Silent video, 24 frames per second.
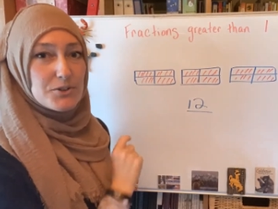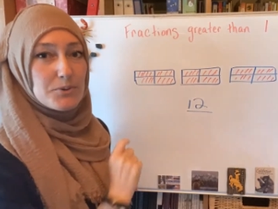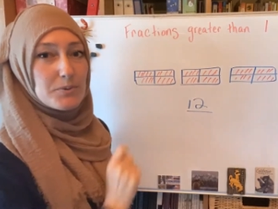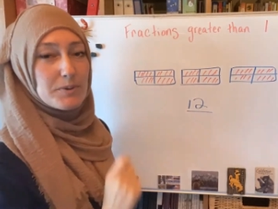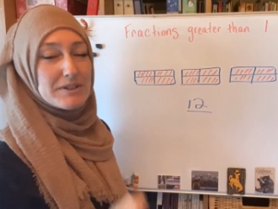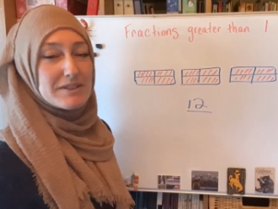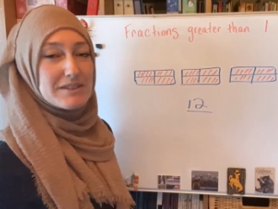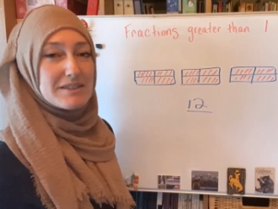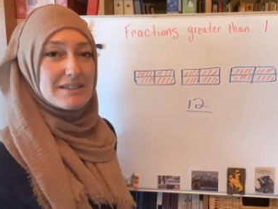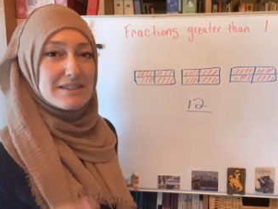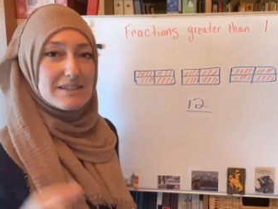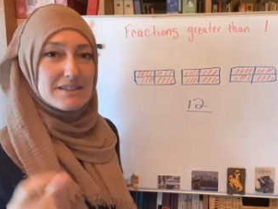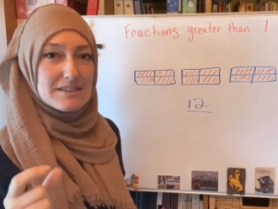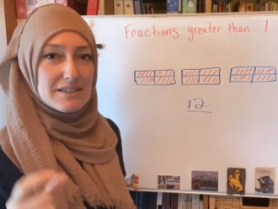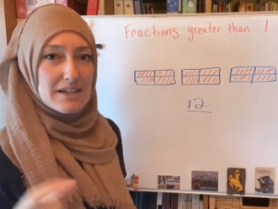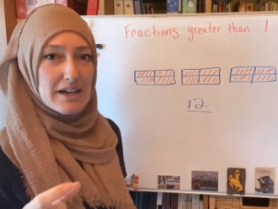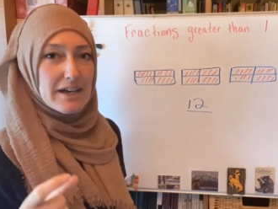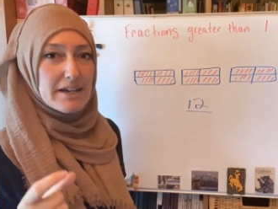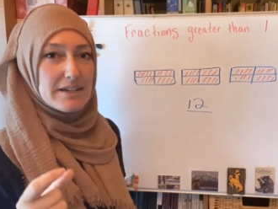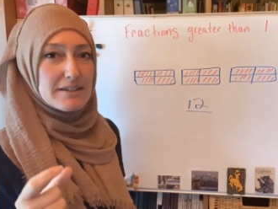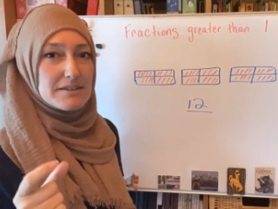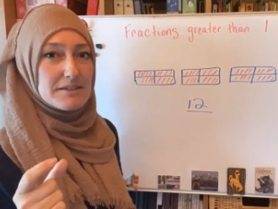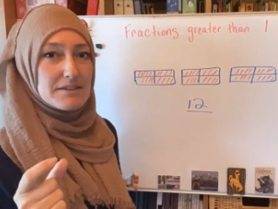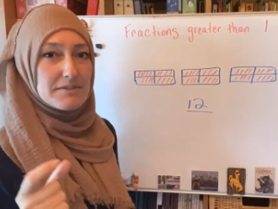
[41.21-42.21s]
What's the
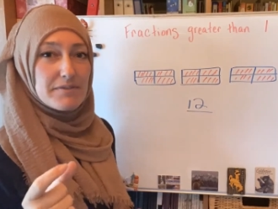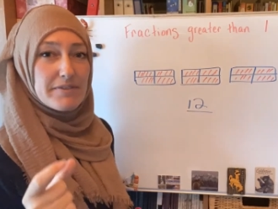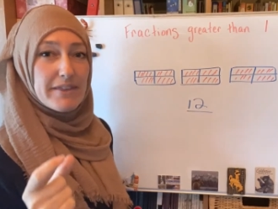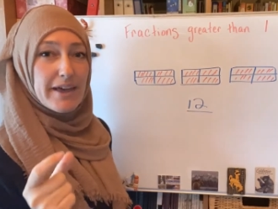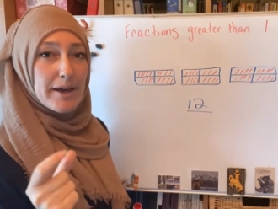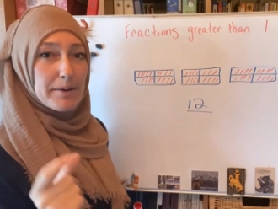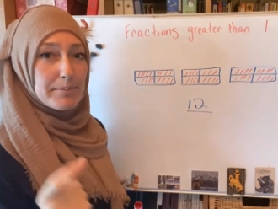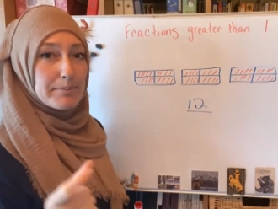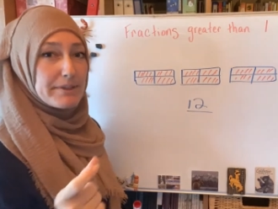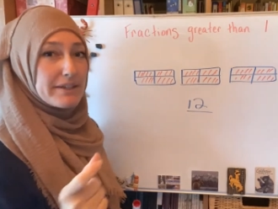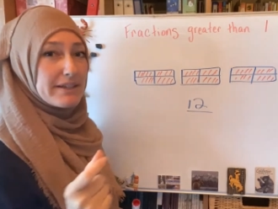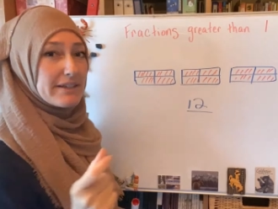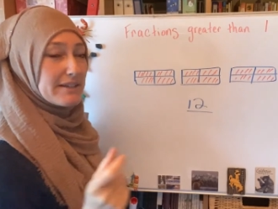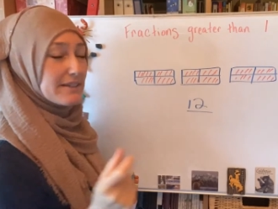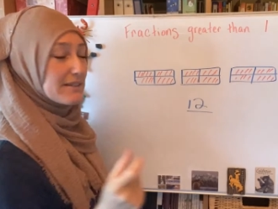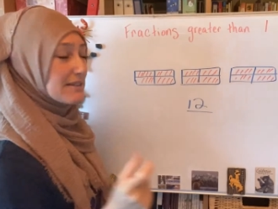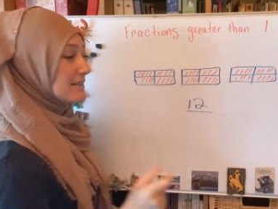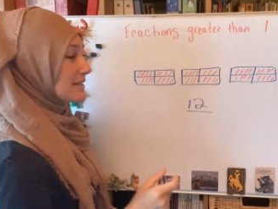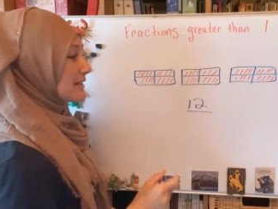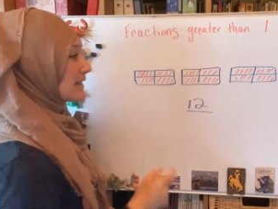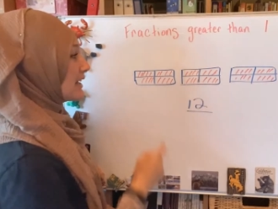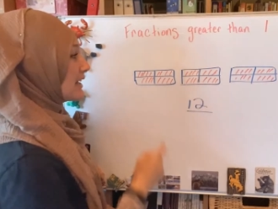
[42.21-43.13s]
size of that piece?